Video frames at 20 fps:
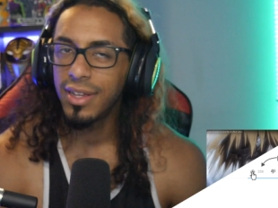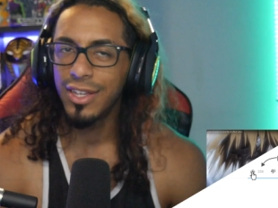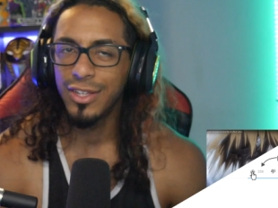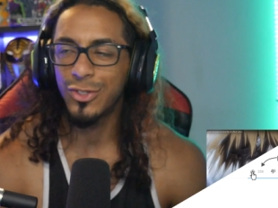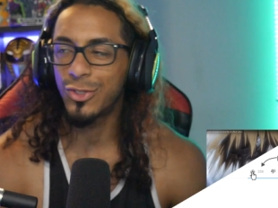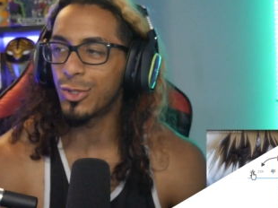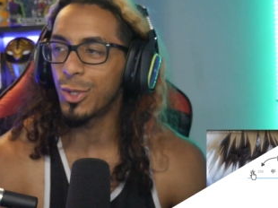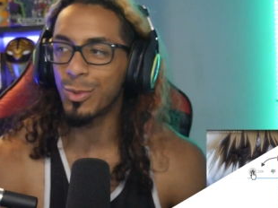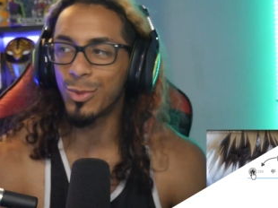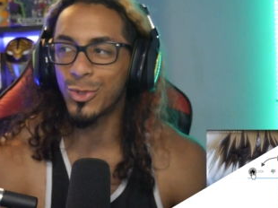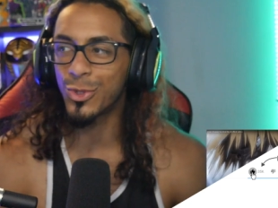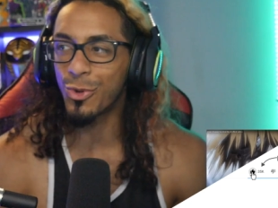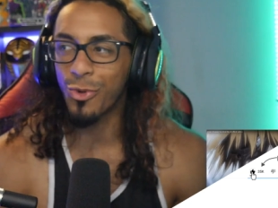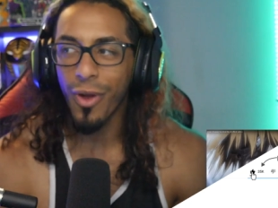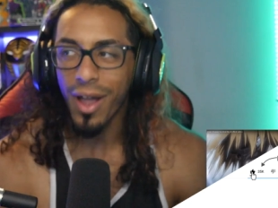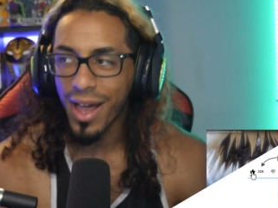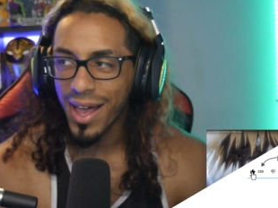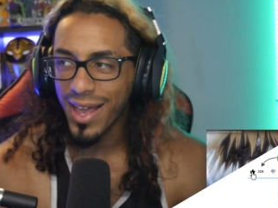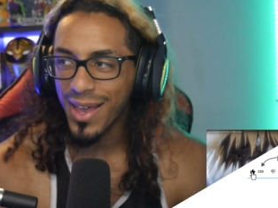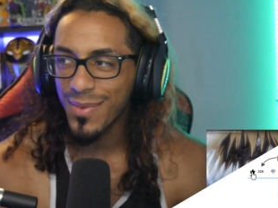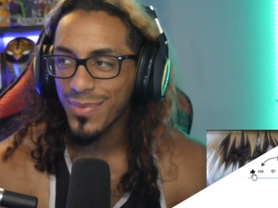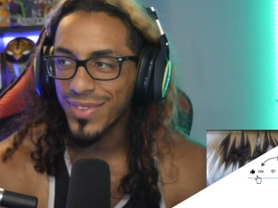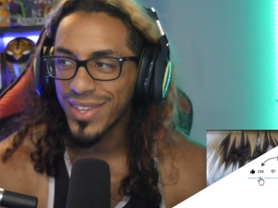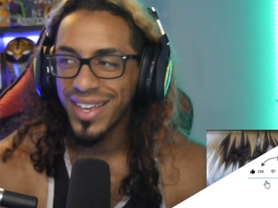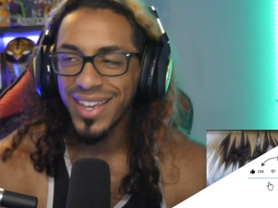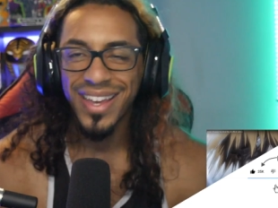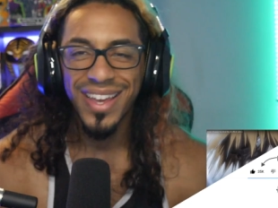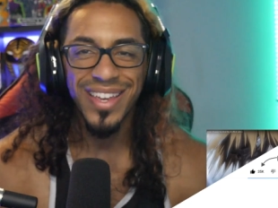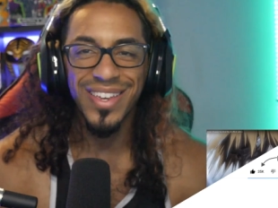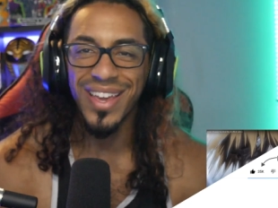subscribed.
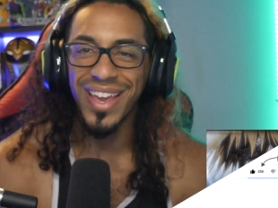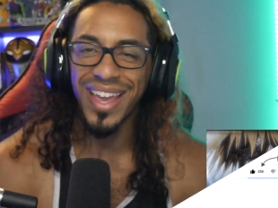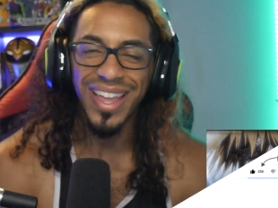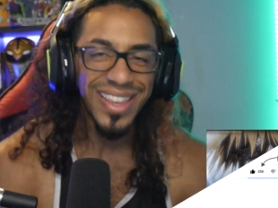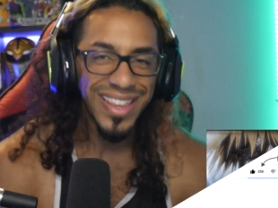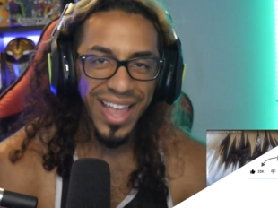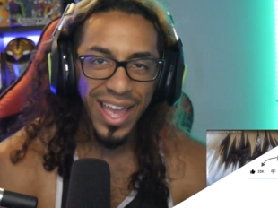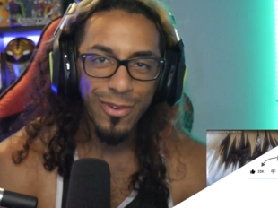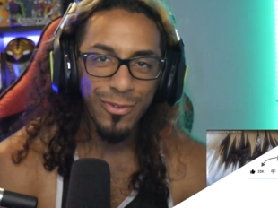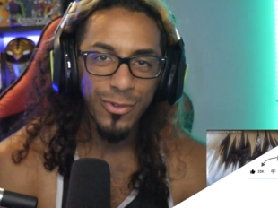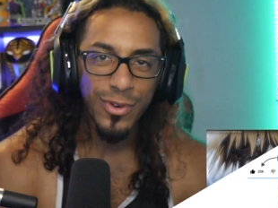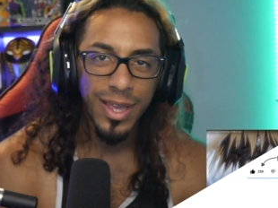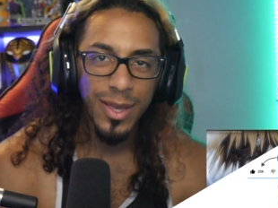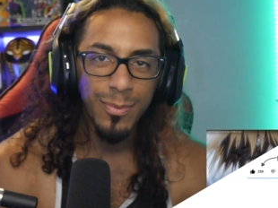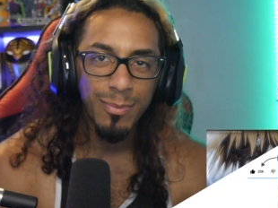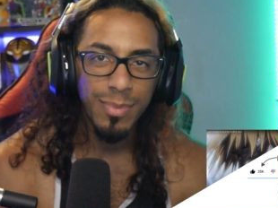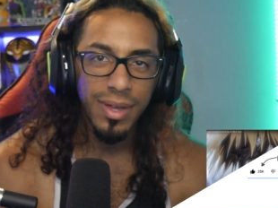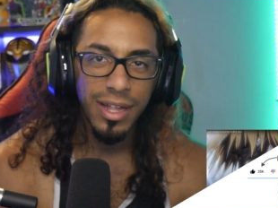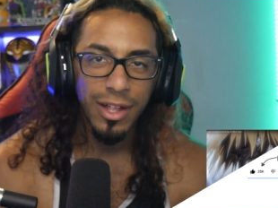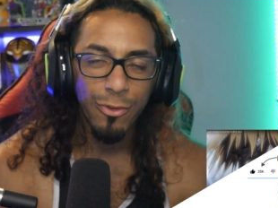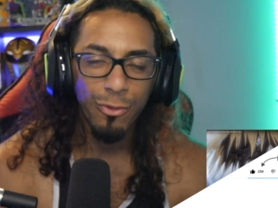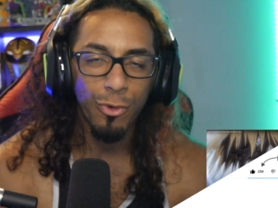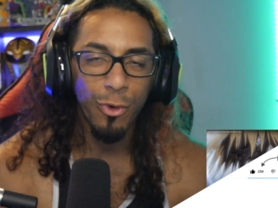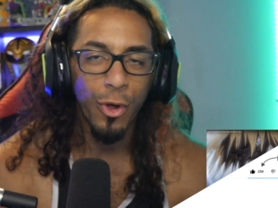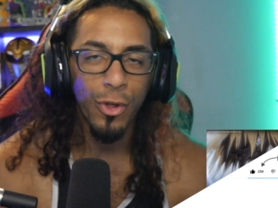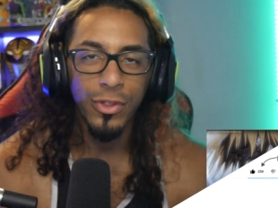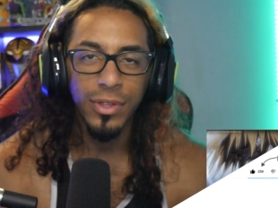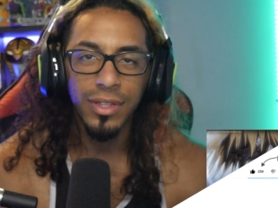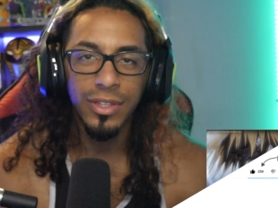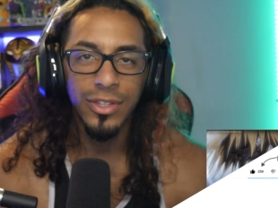You hit that freaking bell for
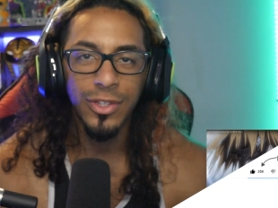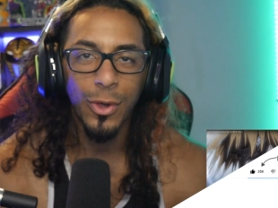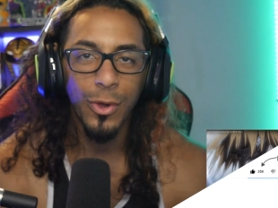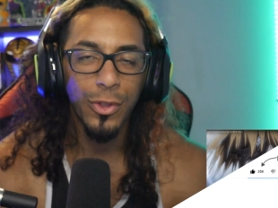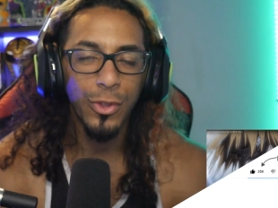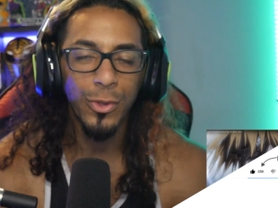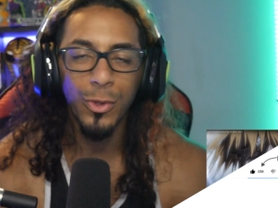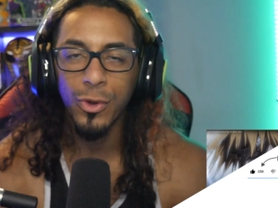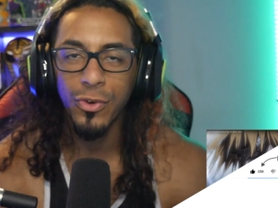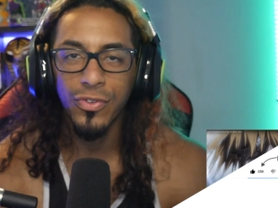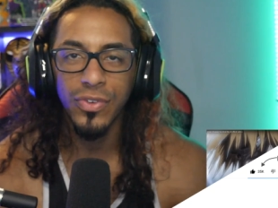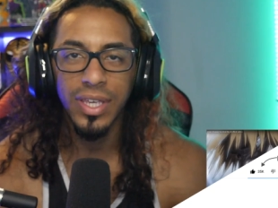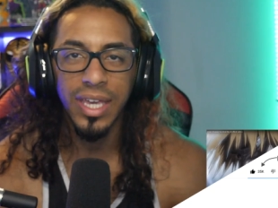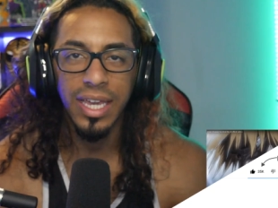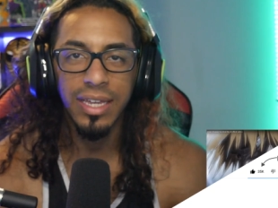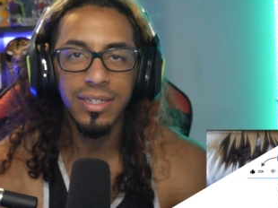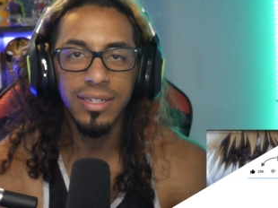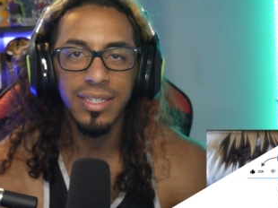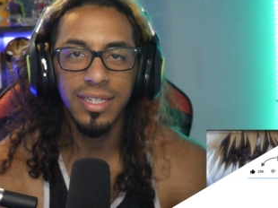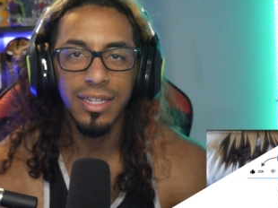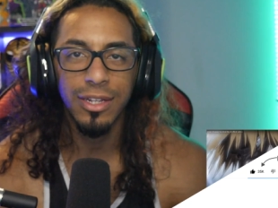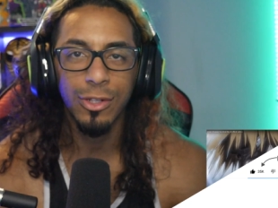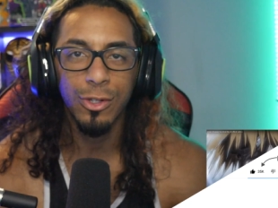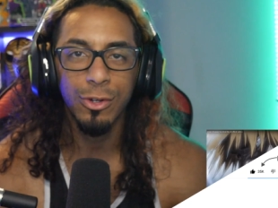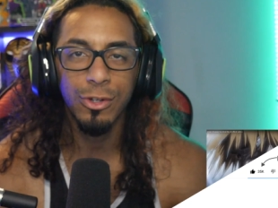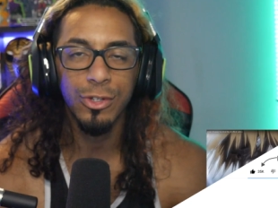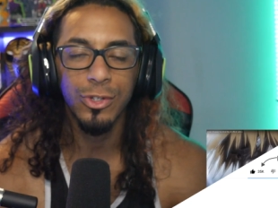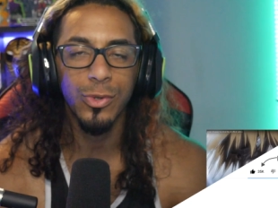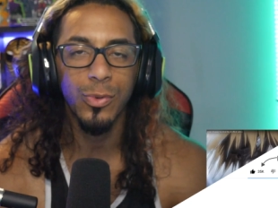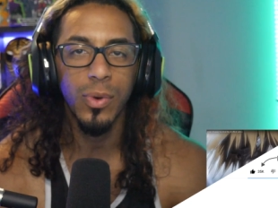all the no notifications and
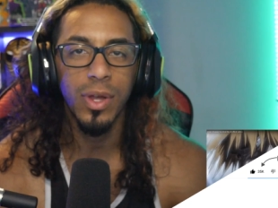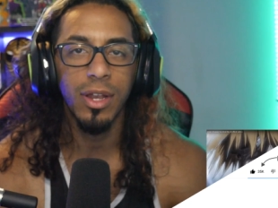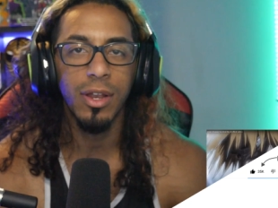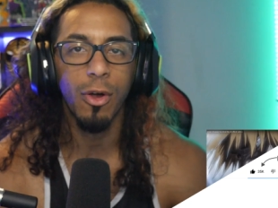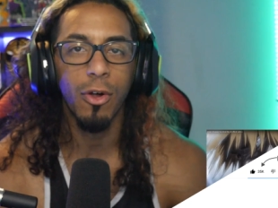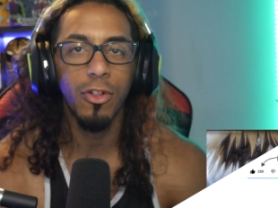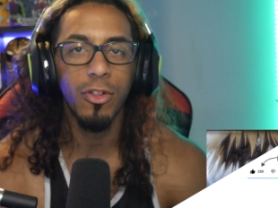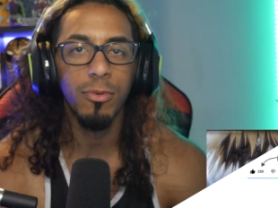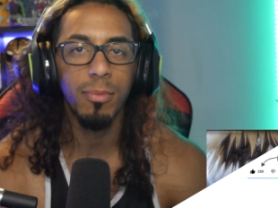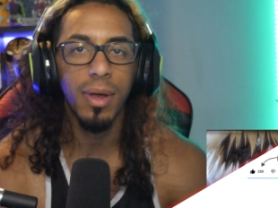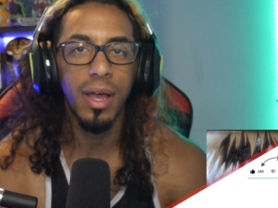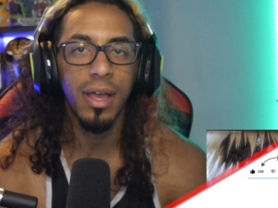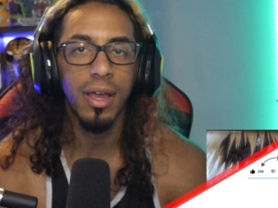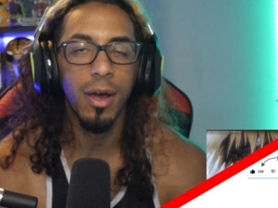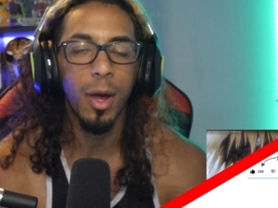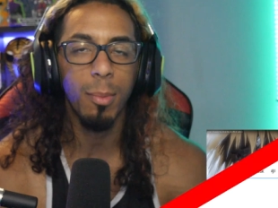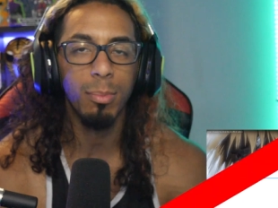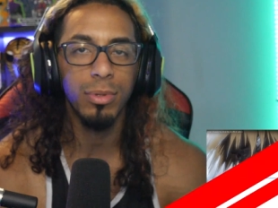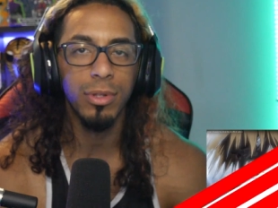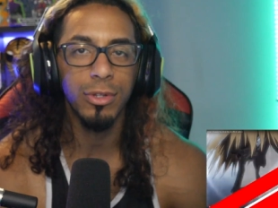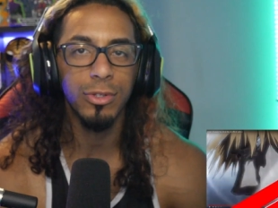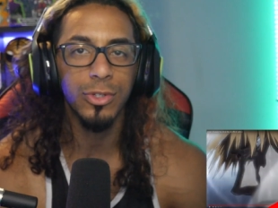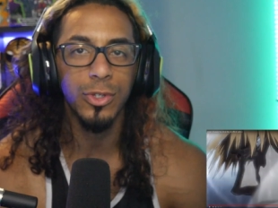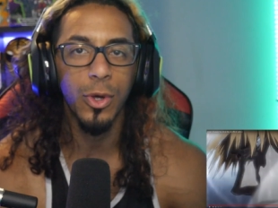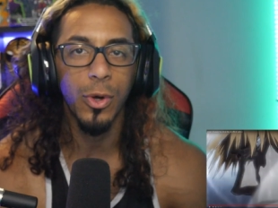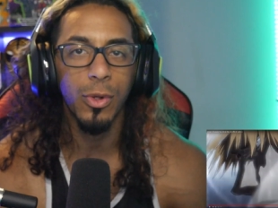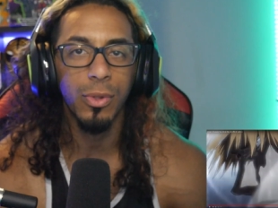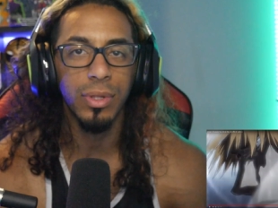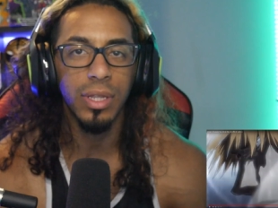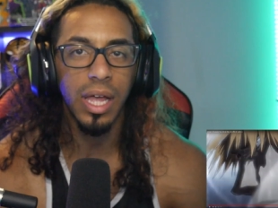alerts to when all of my uploads
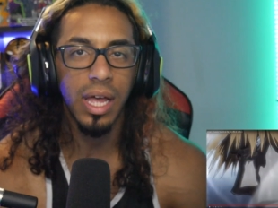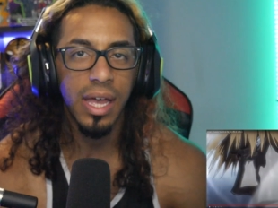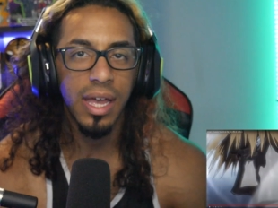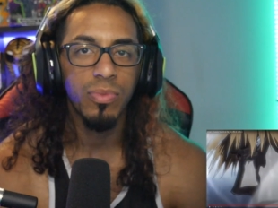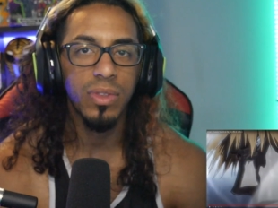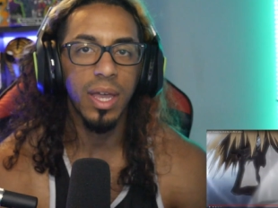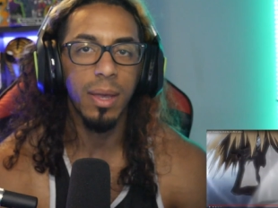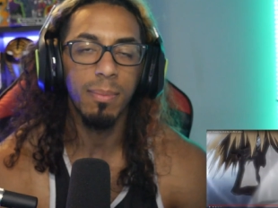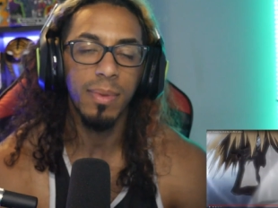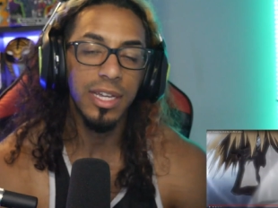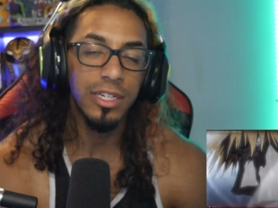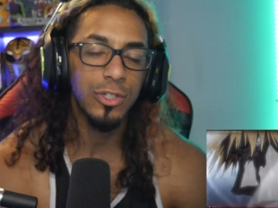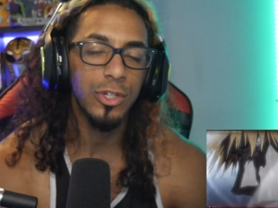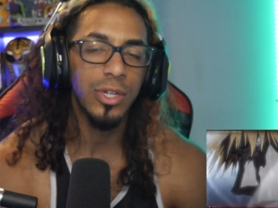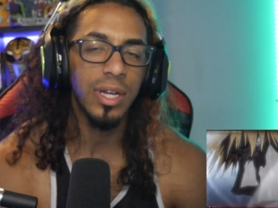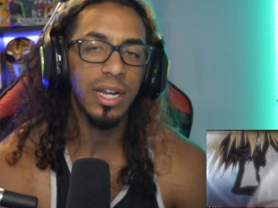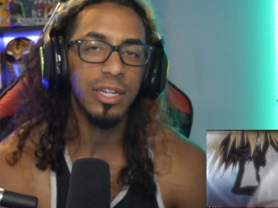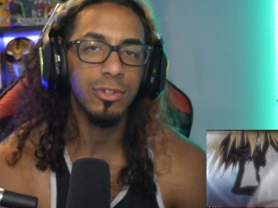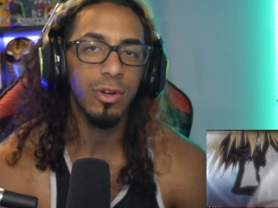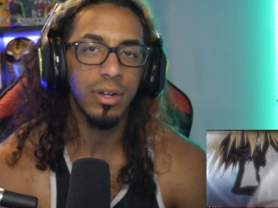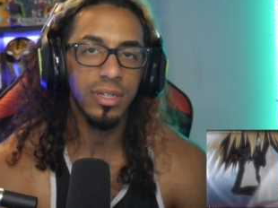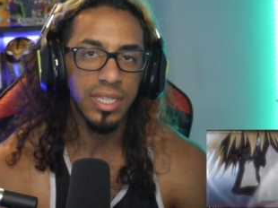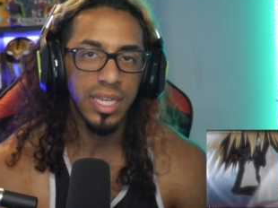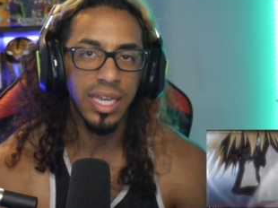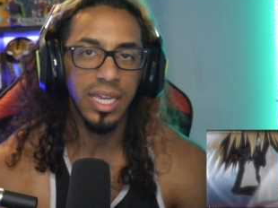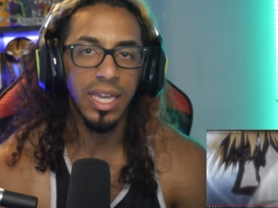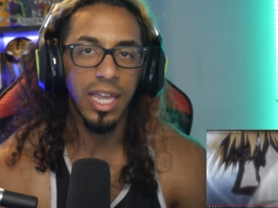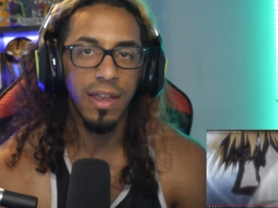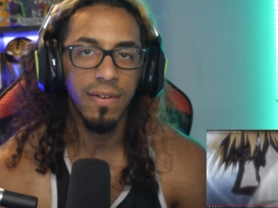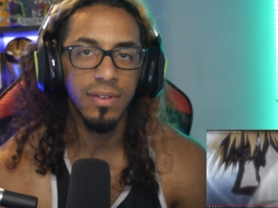go live. And make sure you guys are
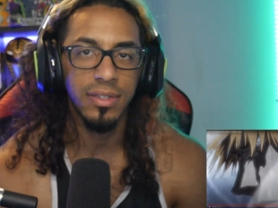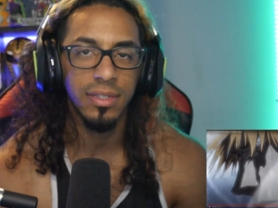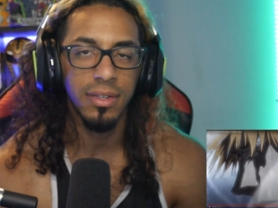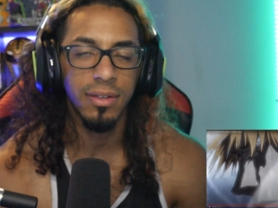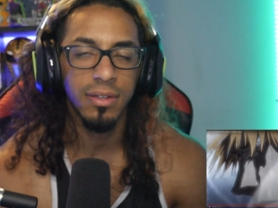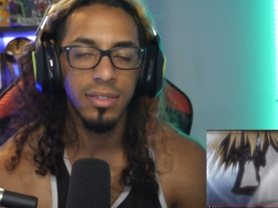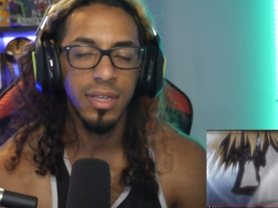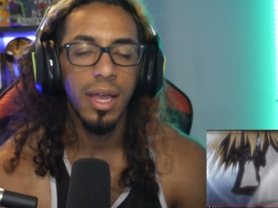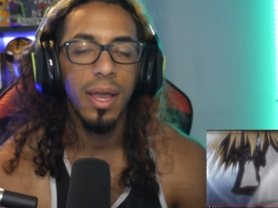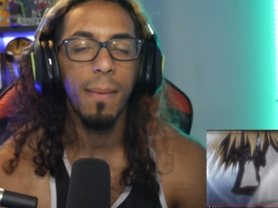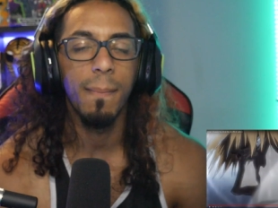taking care of yourselves.